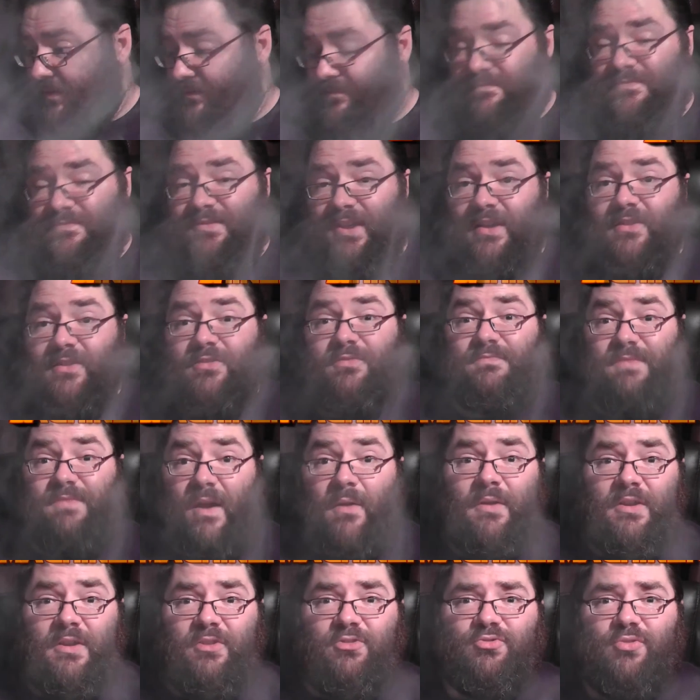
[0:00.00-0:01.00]
tastes
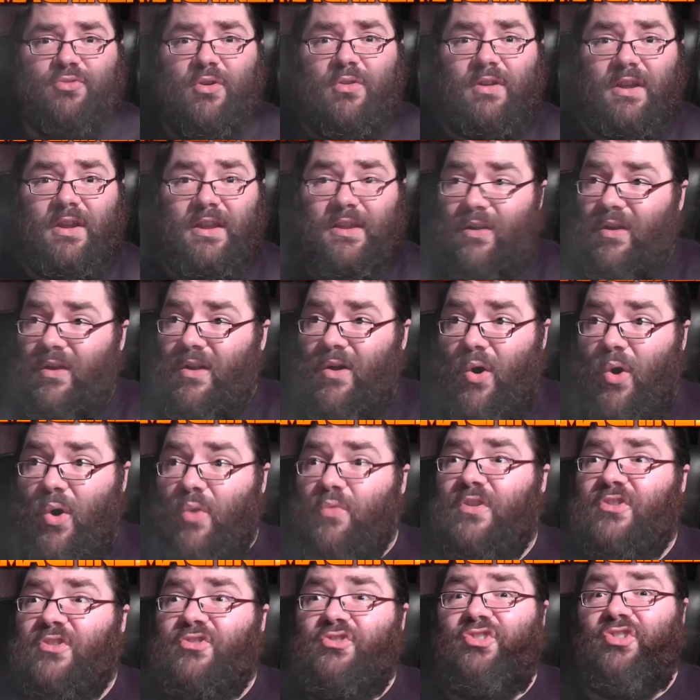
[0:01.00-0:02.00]
very strongly like
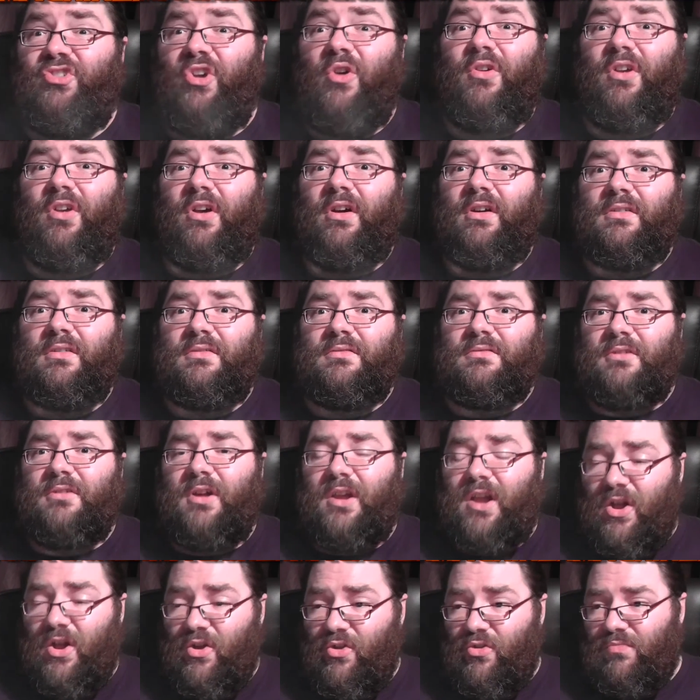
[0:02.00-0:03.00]
orange yogurt,
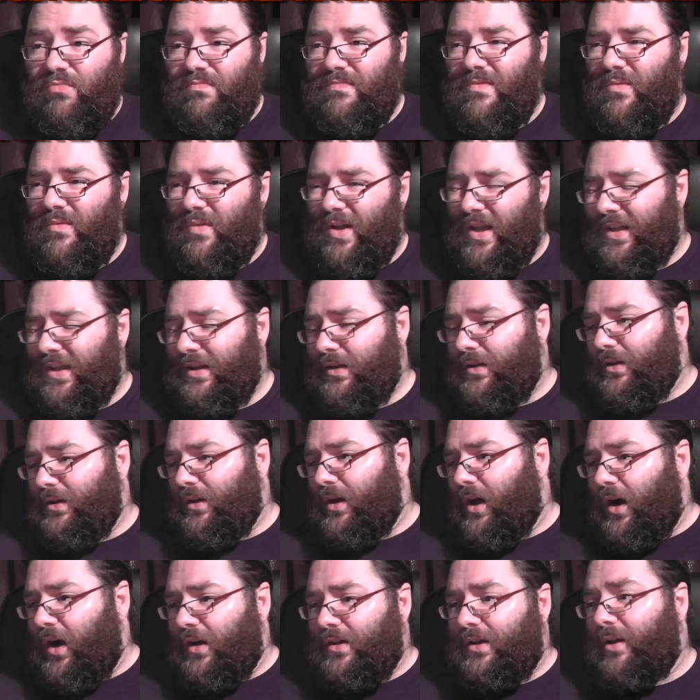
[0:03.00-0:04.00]
like a.
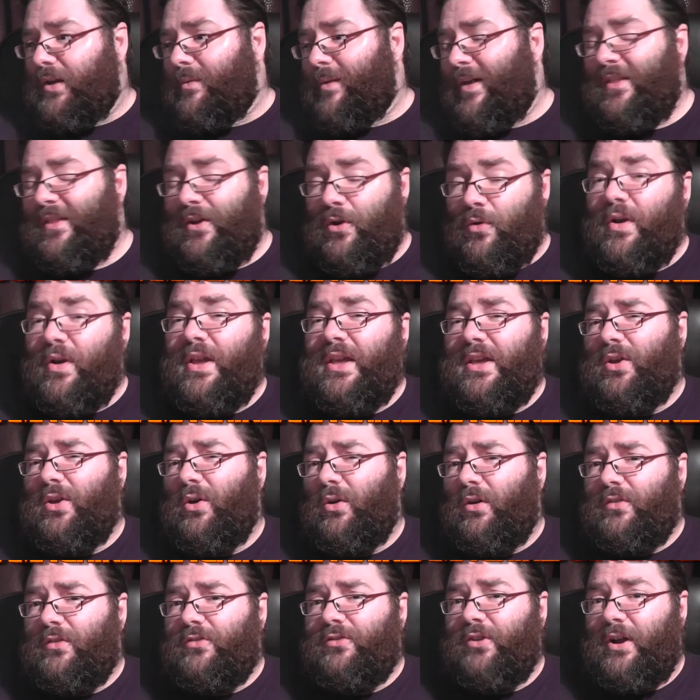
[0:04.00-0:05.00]
I don't know about the Greek
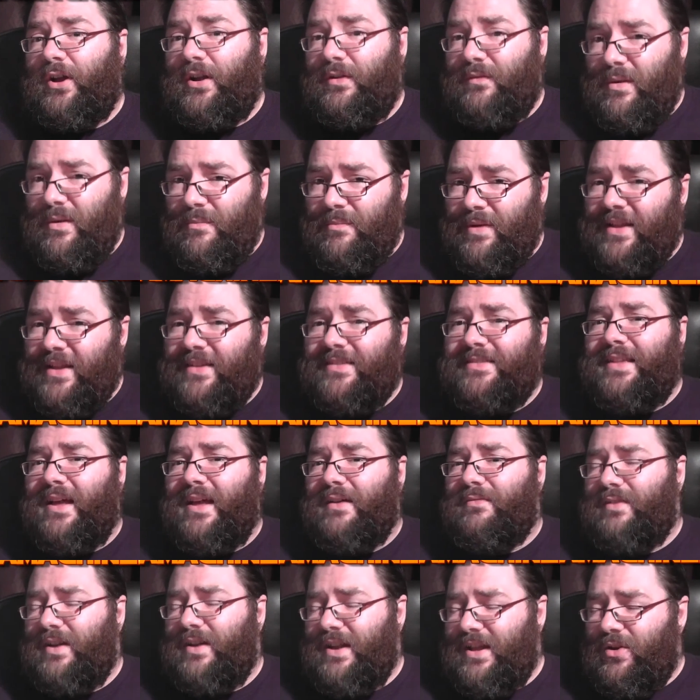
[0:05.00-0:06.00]
yogurt side of it, but it's
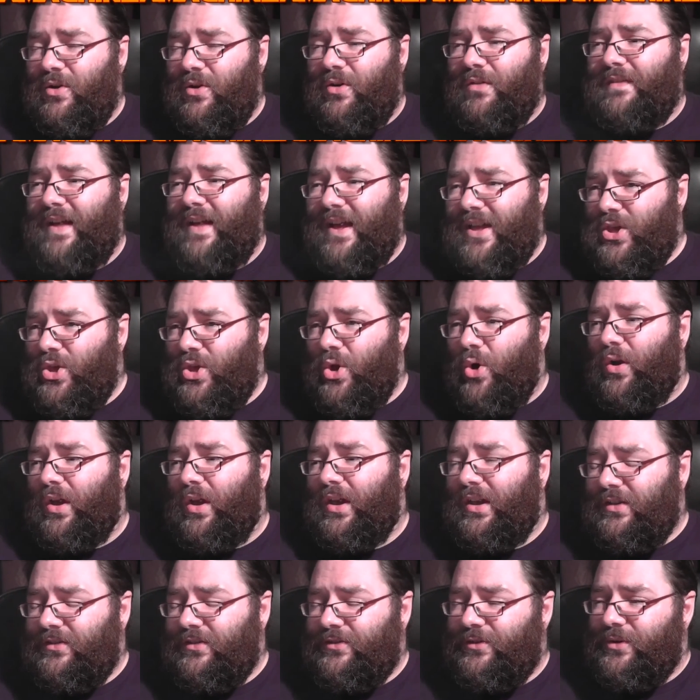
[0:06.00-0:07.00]
definitely got that
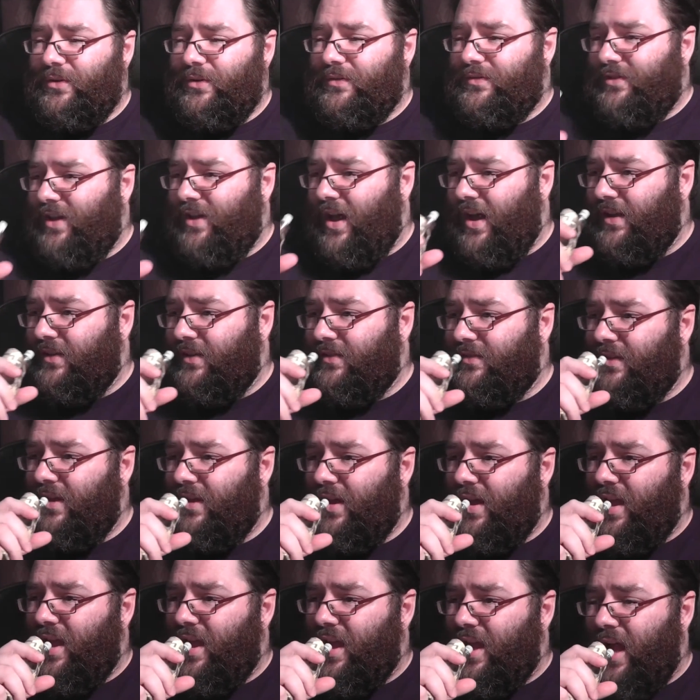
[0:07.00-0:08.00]
yogurty sort of taste.
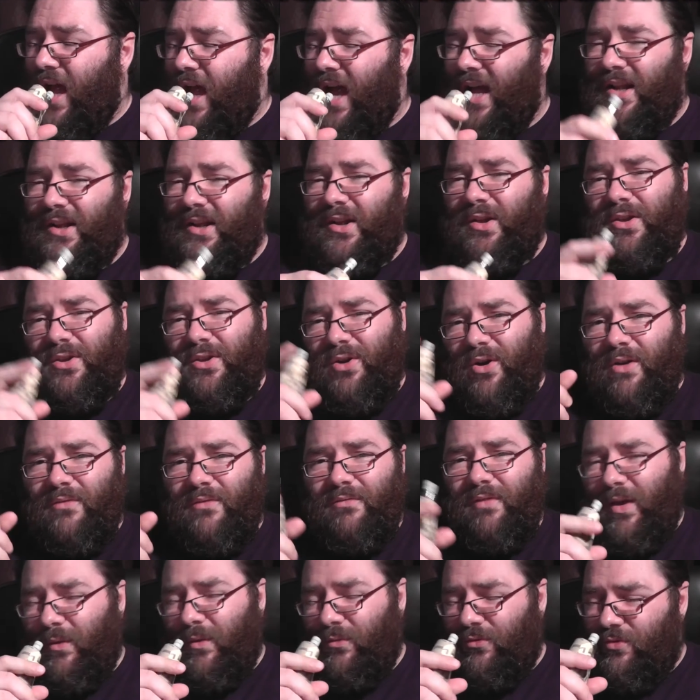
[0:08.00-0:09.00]
And I know yogurt
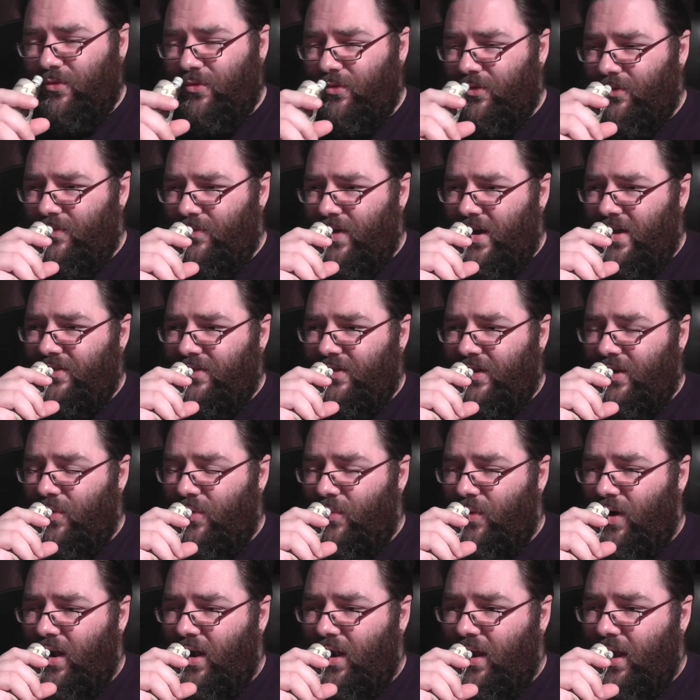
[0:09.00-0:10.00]
vapes were all the rage a little
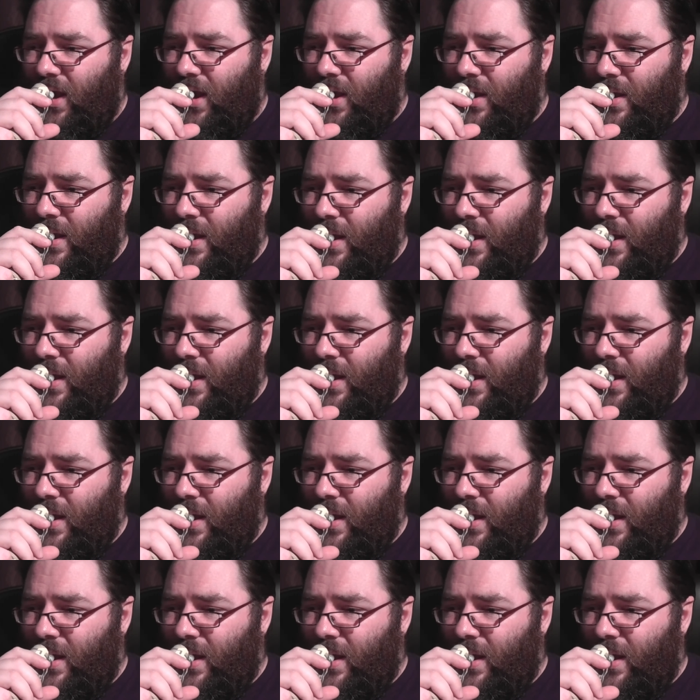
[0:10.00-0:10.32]
while ago.